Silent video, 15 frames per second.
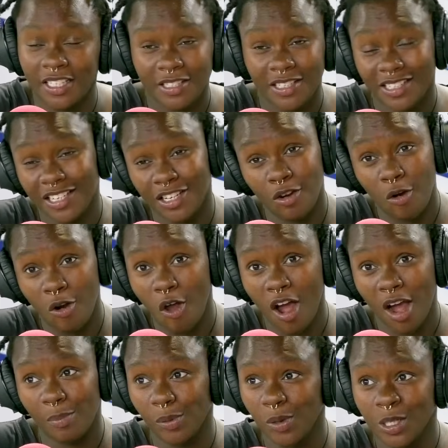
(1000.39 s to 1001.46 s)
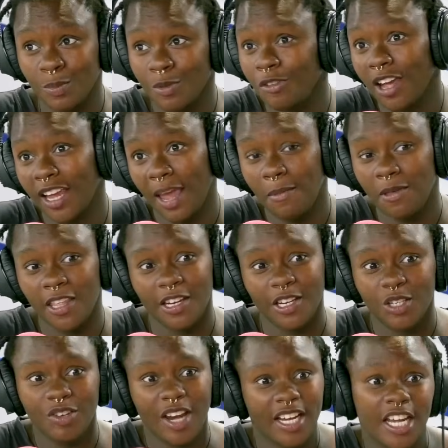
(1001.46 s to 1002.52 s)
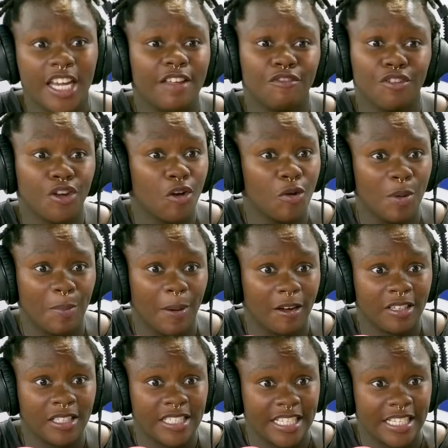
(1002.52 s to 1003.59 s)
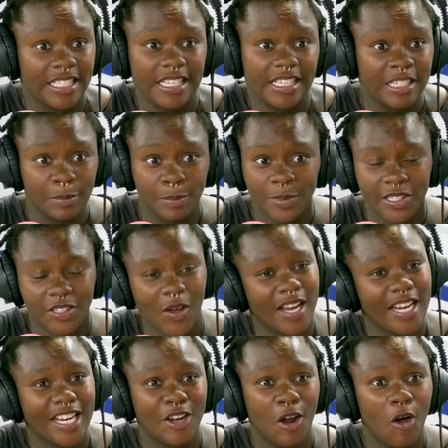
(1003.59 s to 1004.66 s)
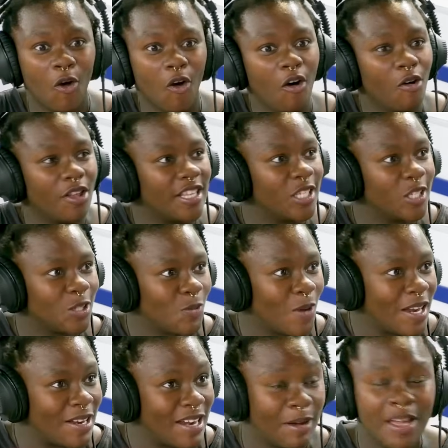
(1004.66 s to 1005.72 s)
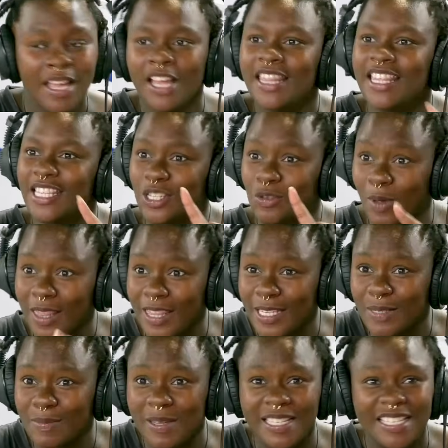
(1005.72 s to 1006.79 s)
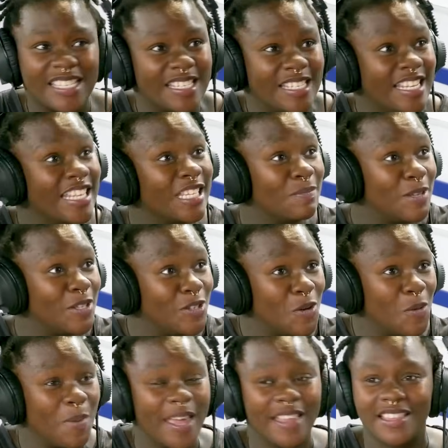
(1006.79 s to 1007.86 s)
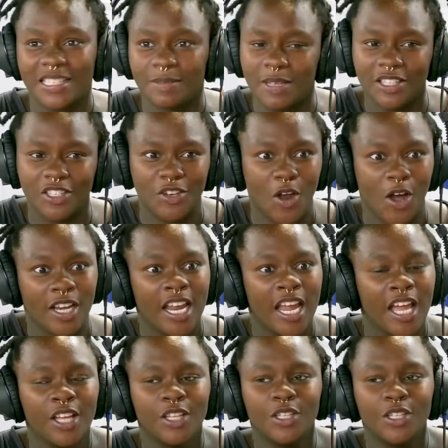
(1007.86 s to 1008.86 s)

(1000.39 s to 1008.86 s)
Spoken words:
It's no longer, because before I came in the industry, I didn't even know about the systems. So I didn't know, this is what this means. This means you're big, this means you're not.